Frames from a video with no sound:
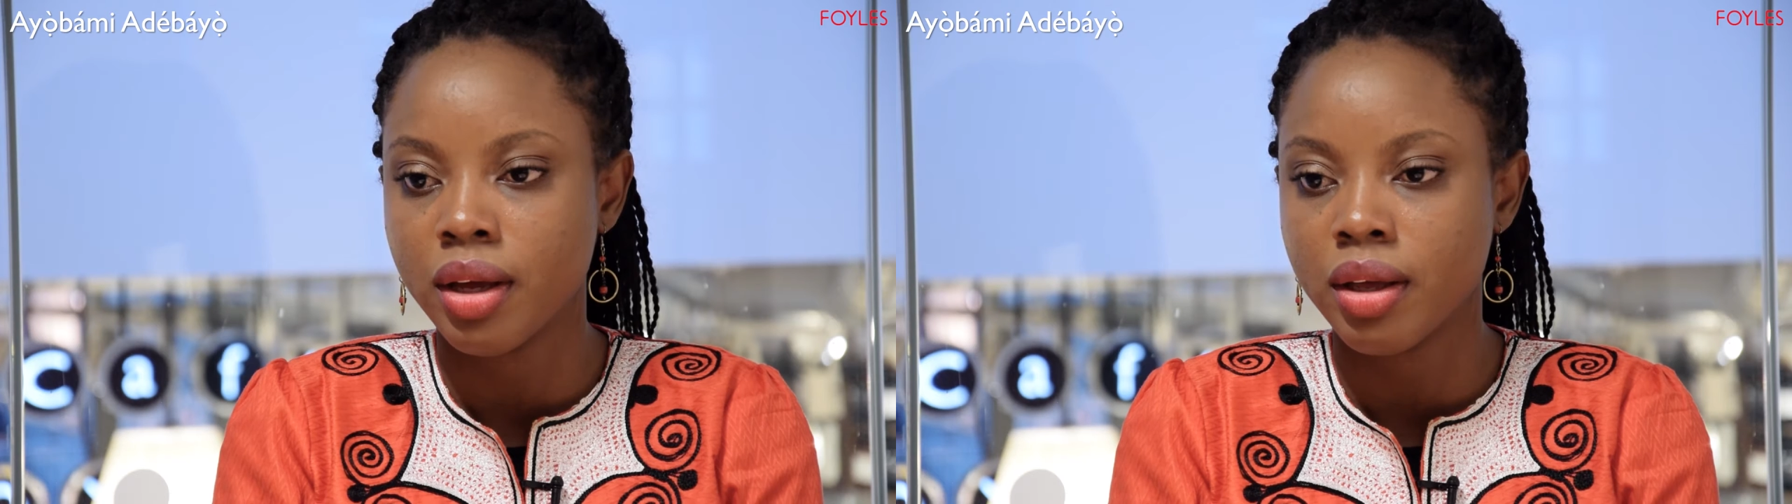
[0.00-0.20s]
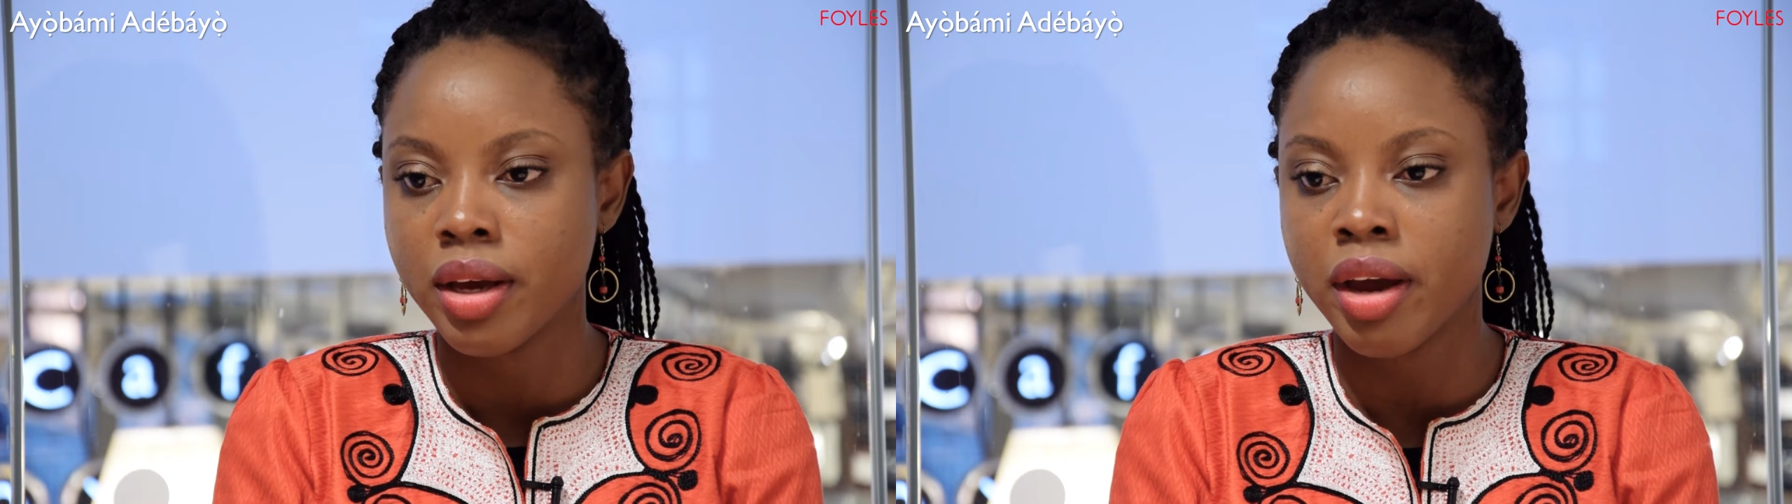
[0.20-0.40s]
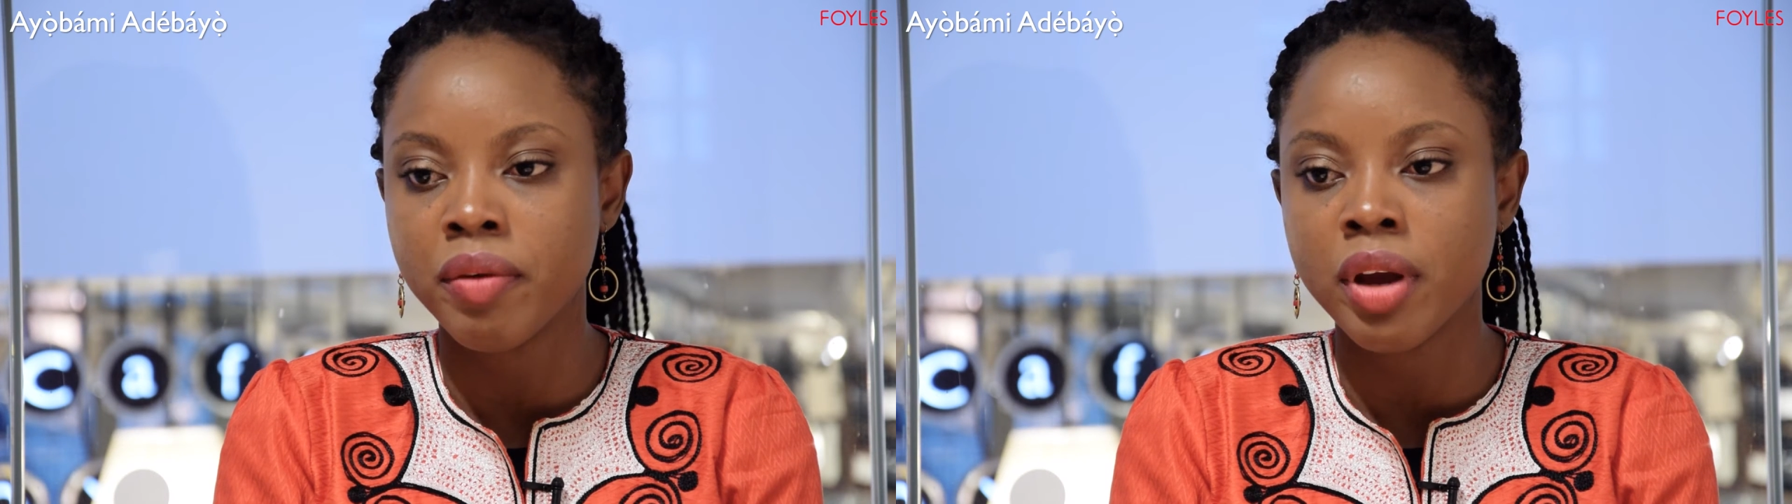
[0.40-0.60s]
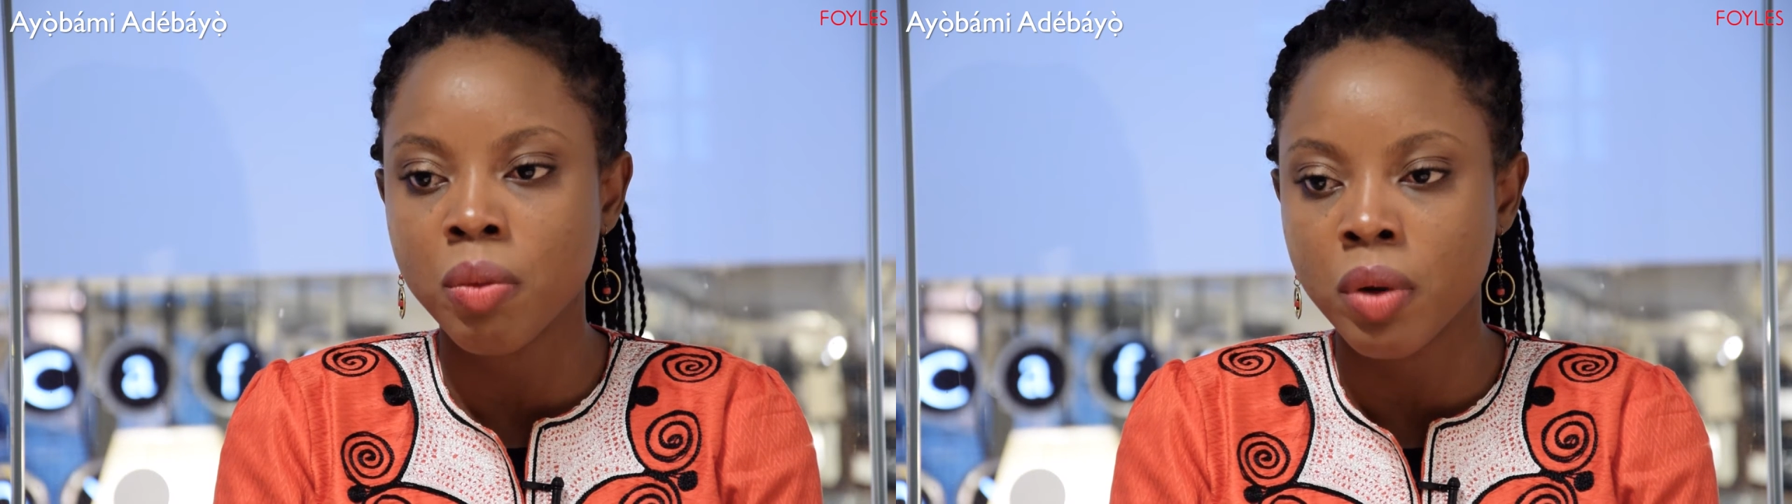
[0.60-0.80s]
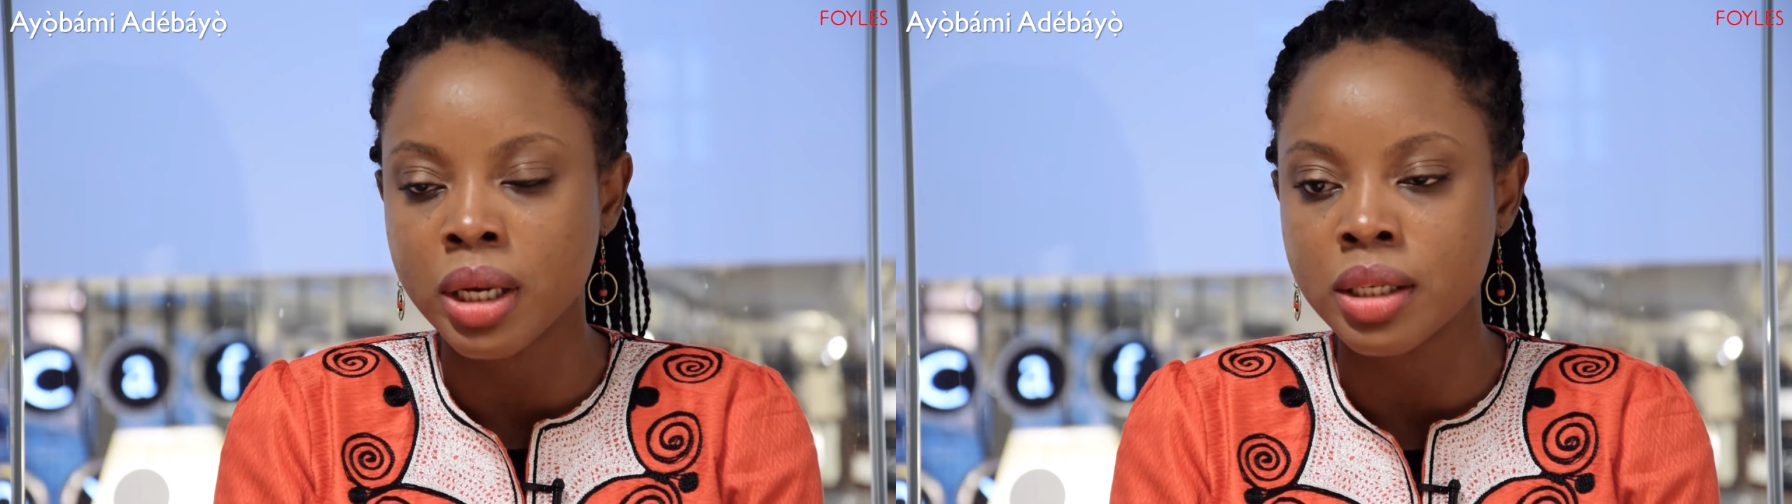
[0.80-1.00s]

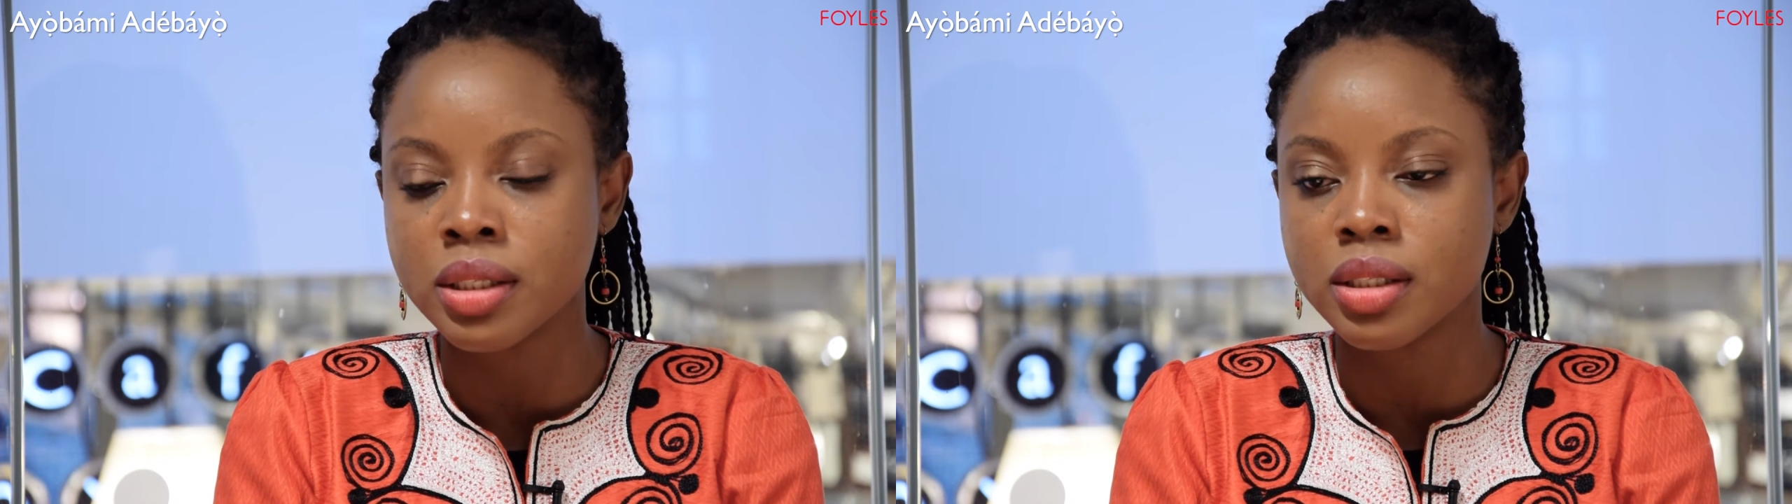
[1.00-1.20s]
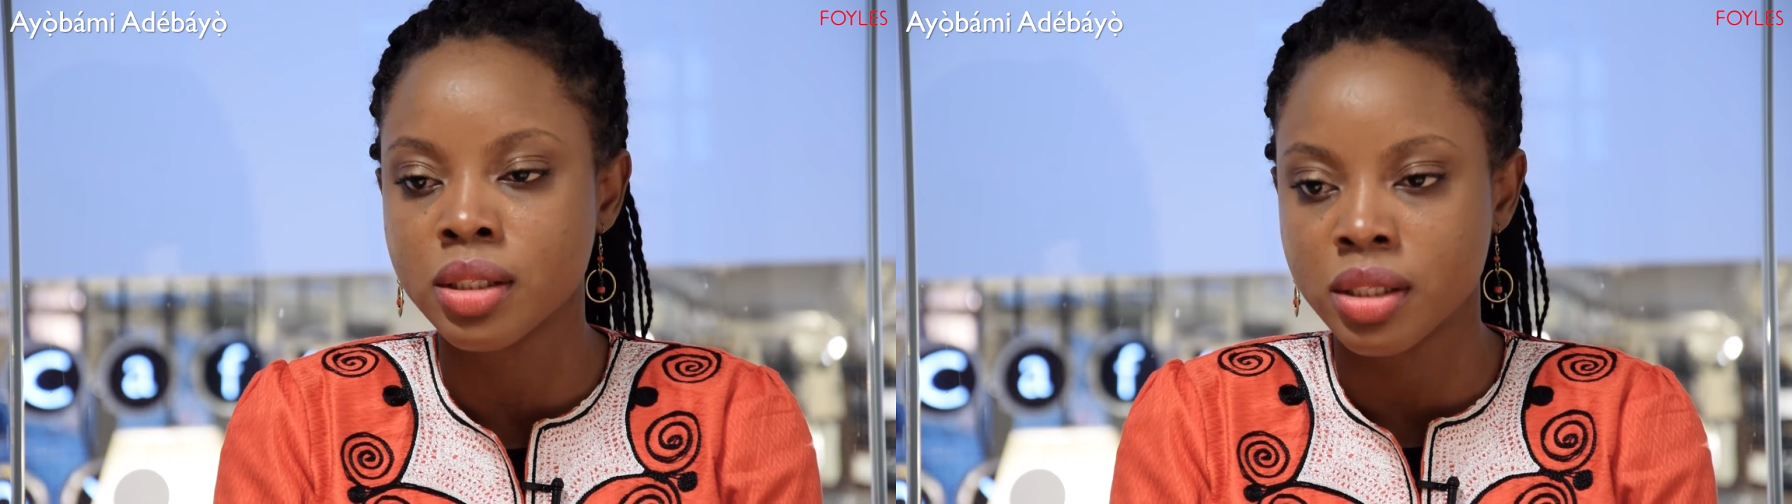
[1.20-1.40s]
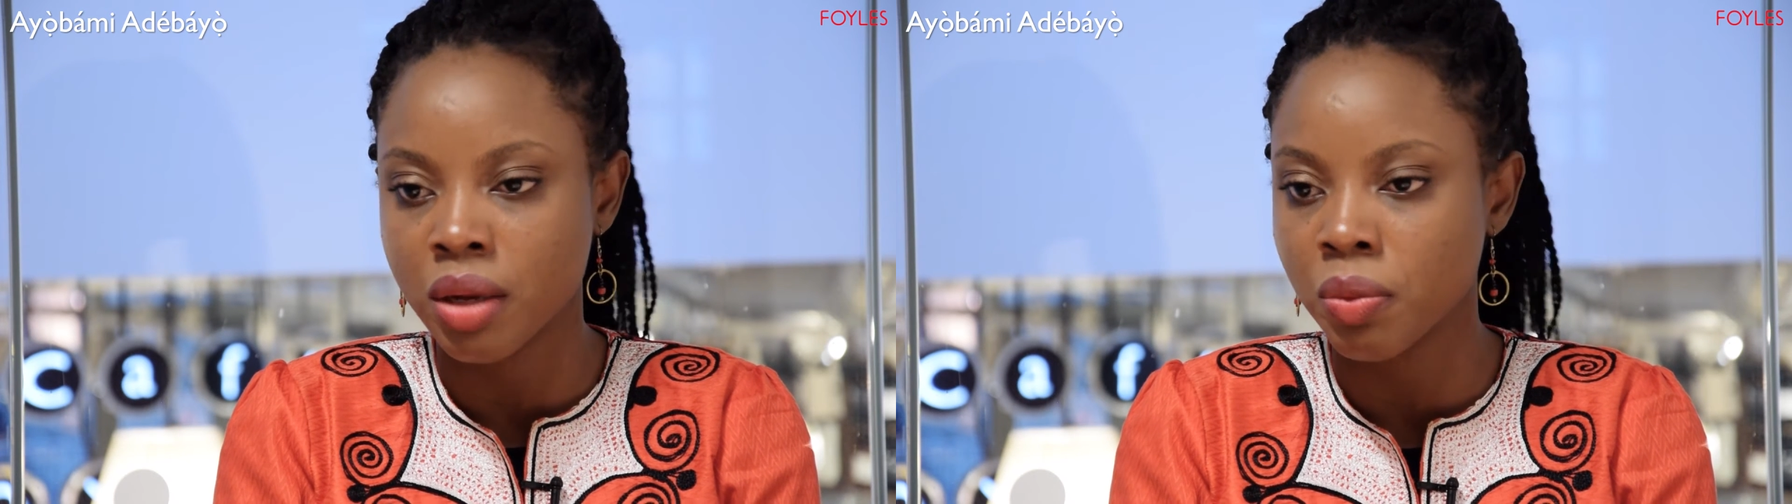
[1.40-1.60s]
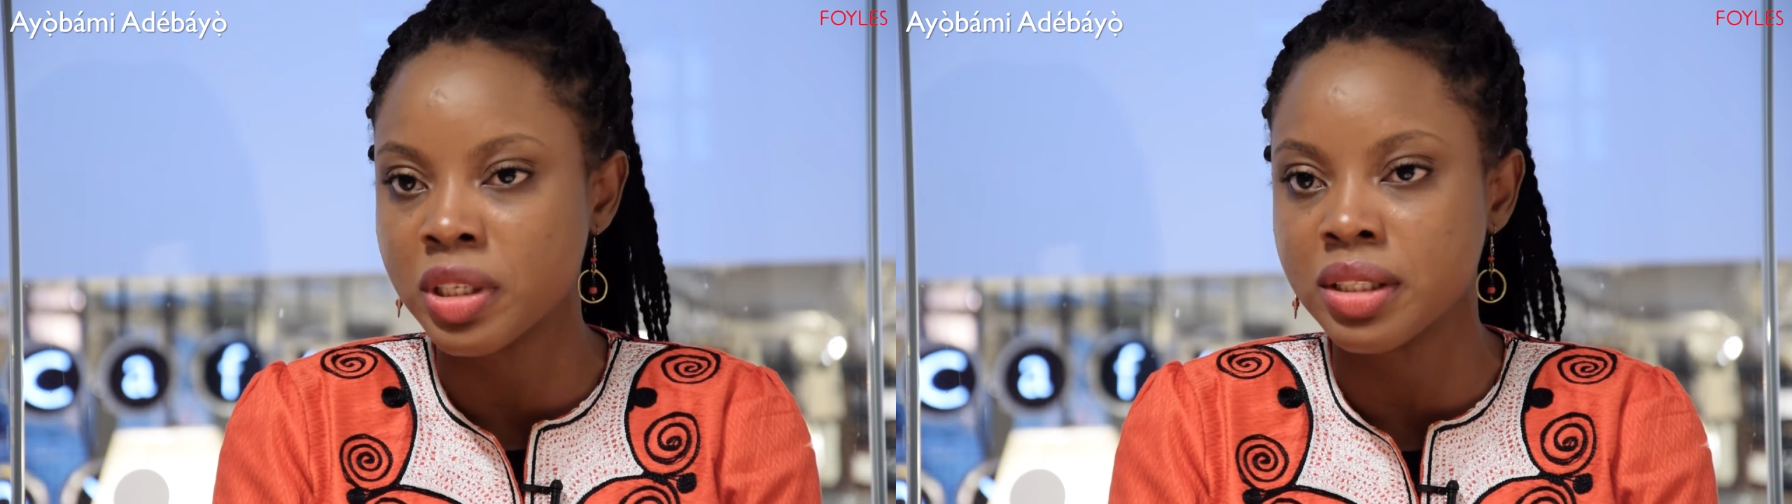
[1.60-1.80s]
career-wise in Southwest